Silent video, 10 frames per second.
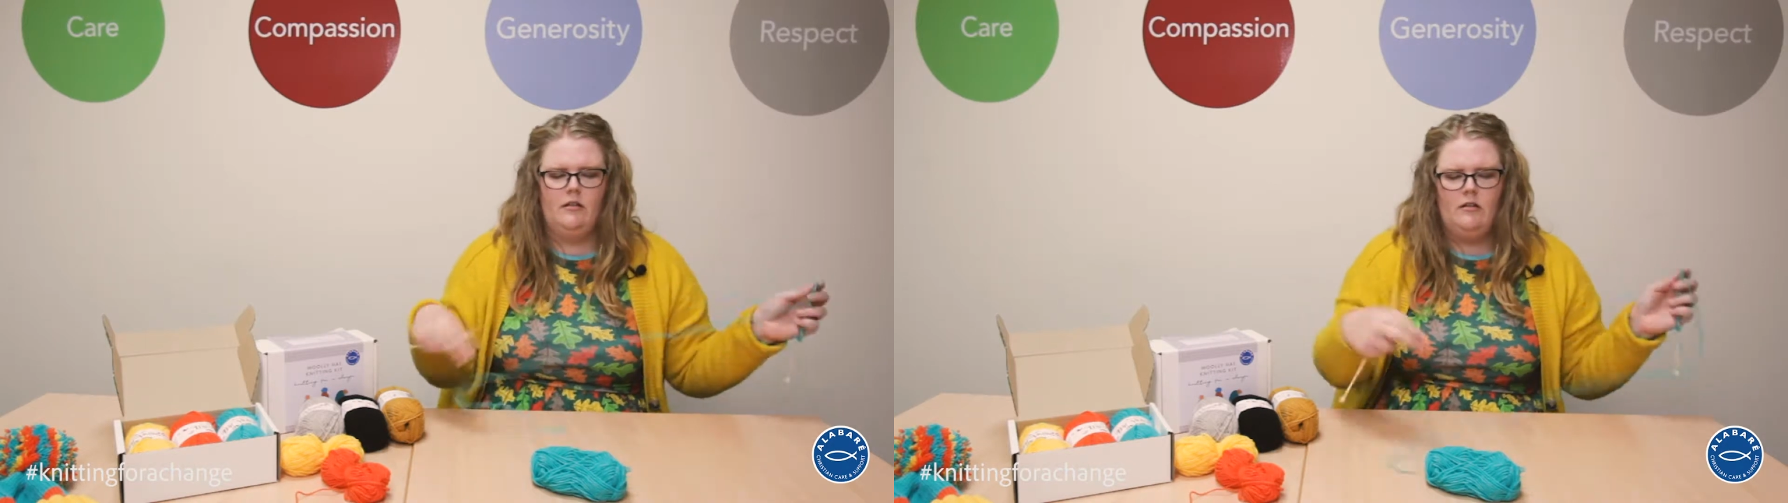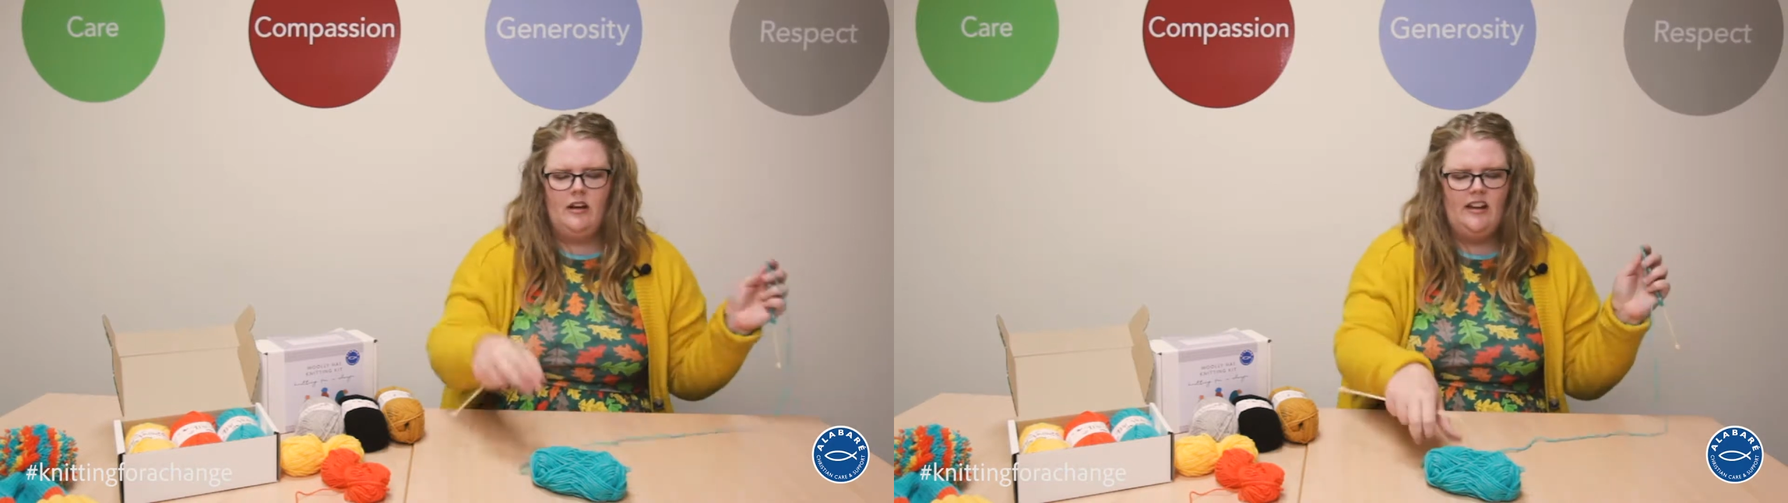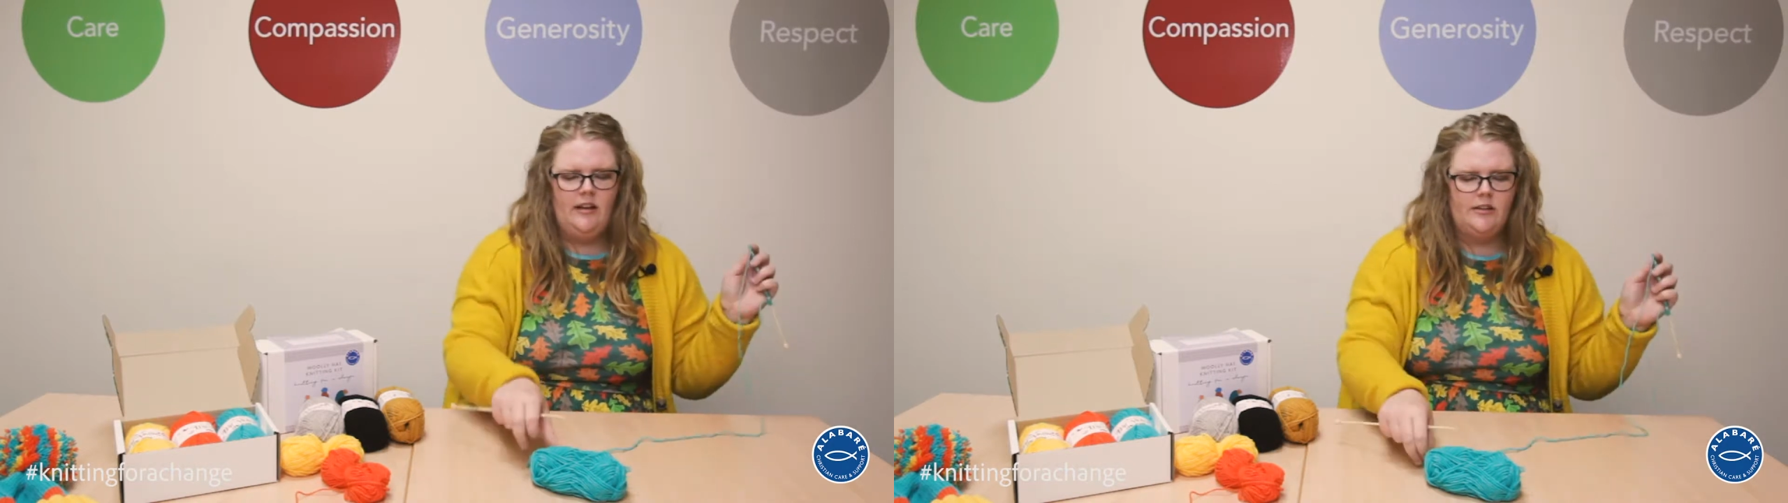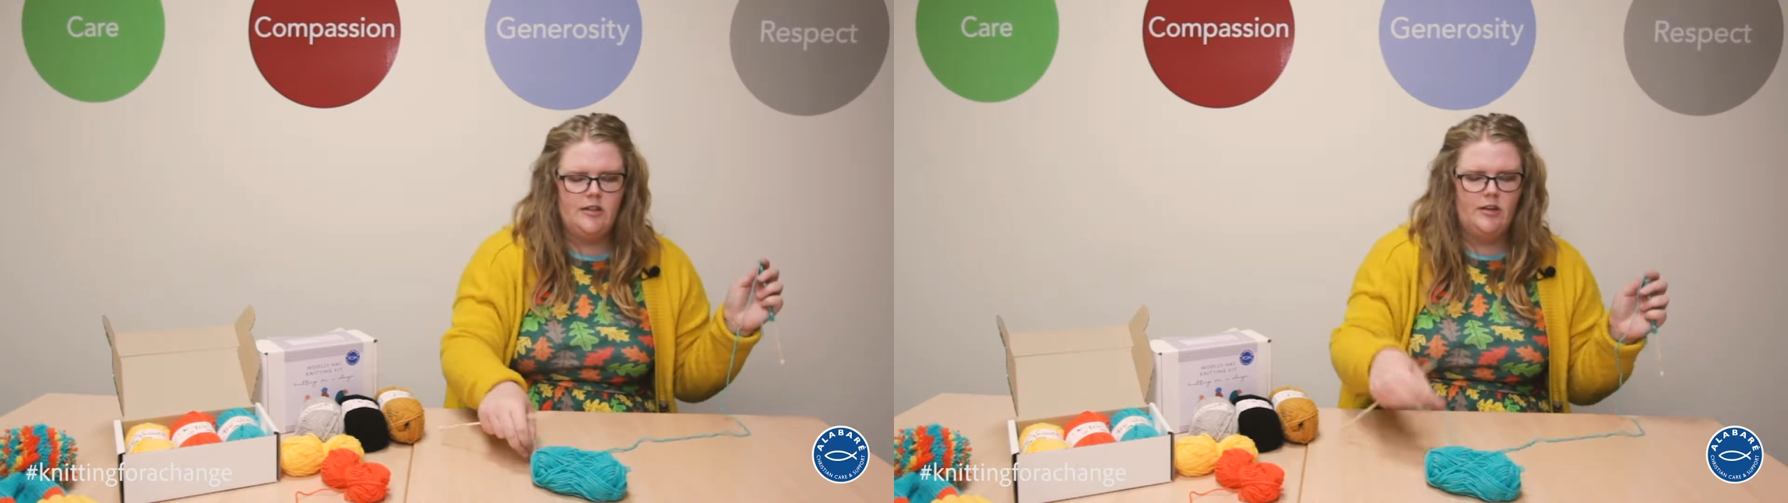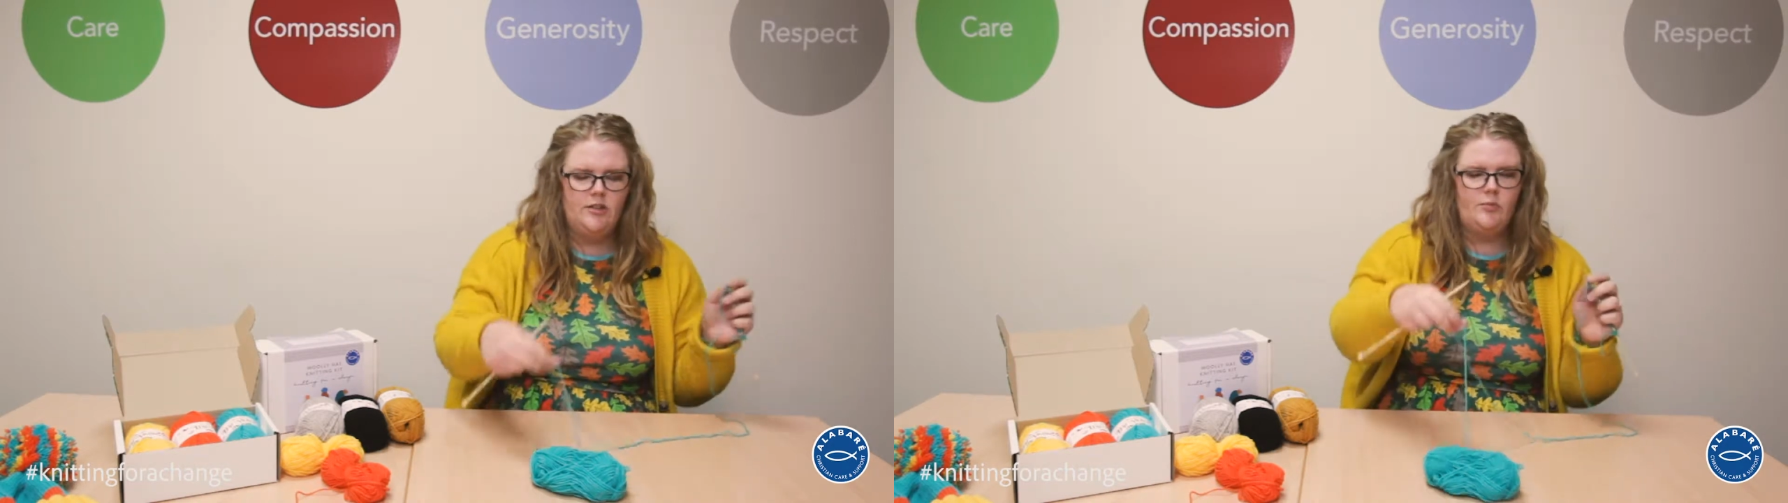I like to
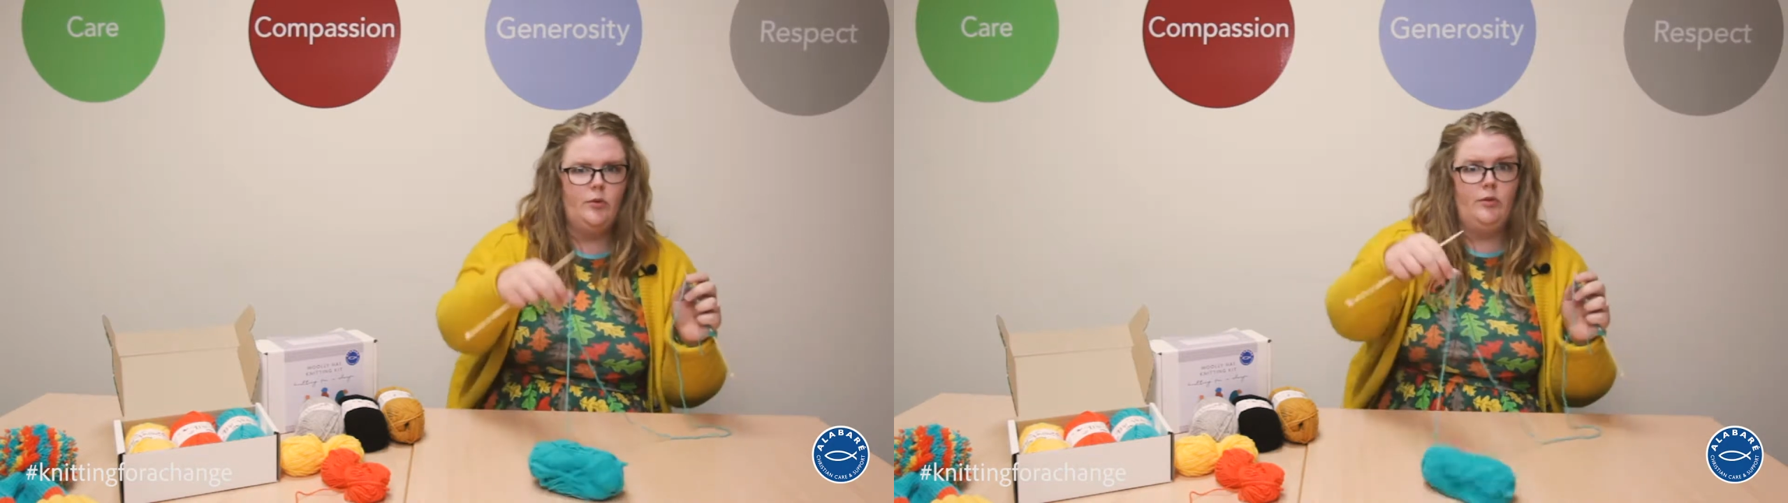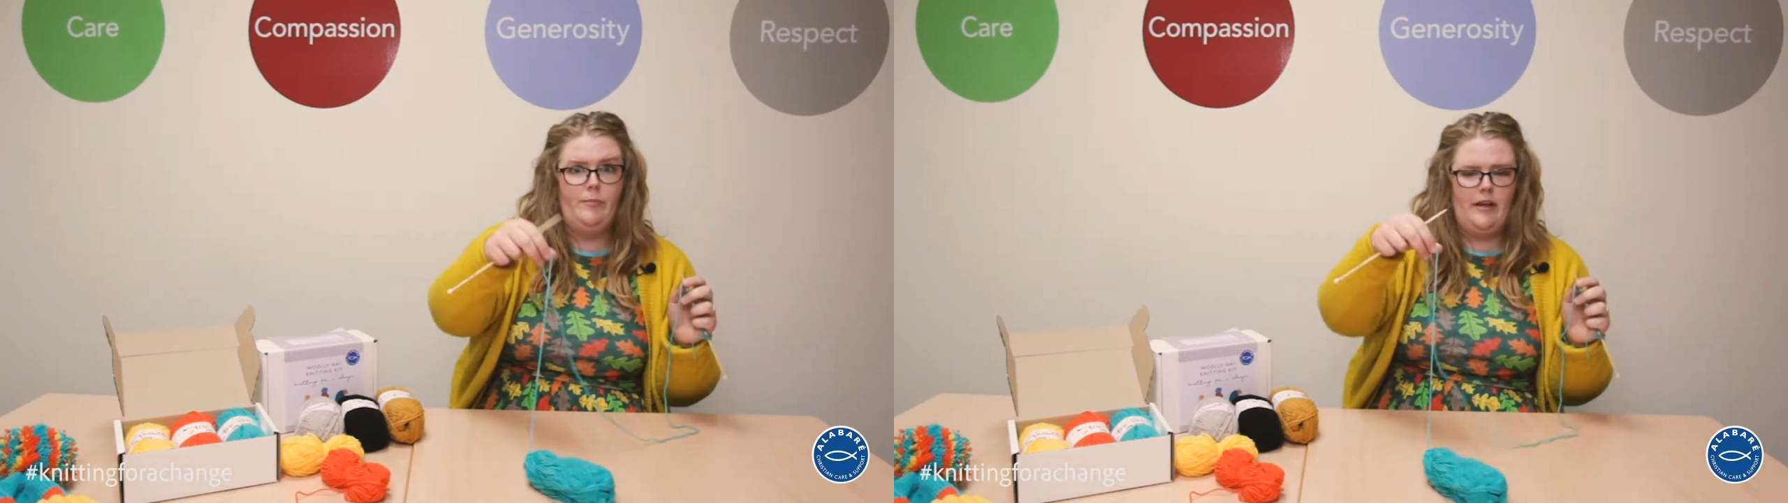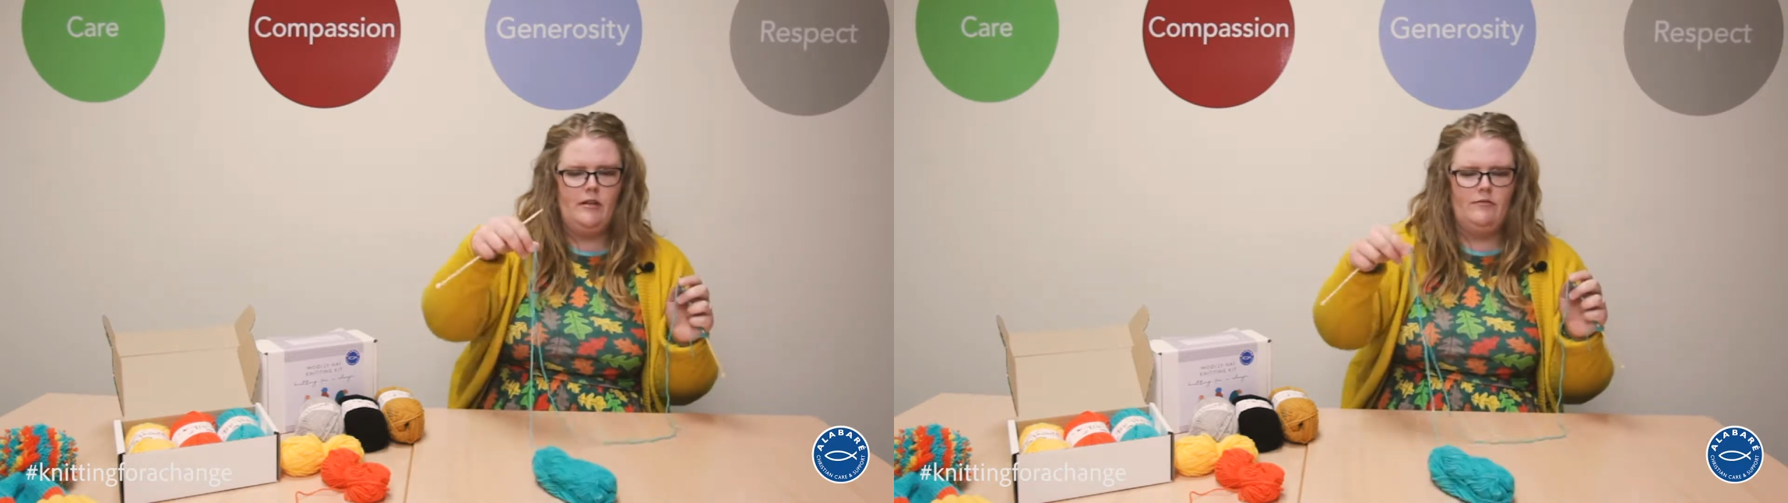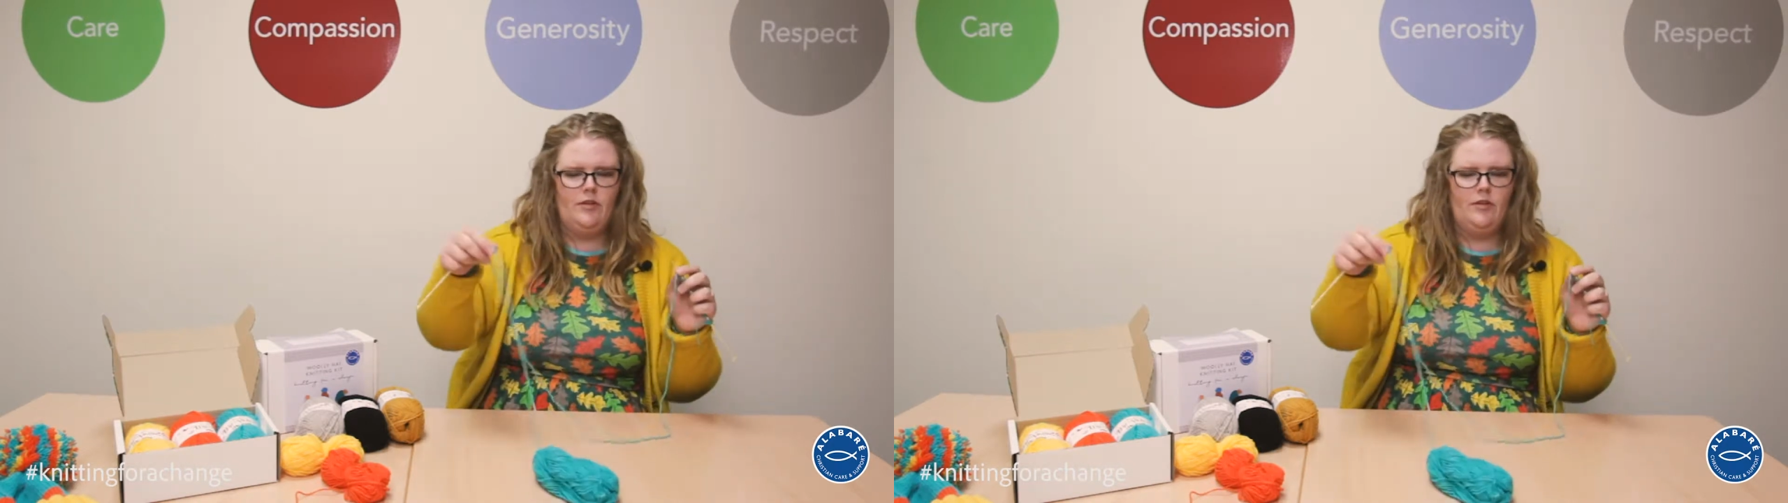unspool a bit of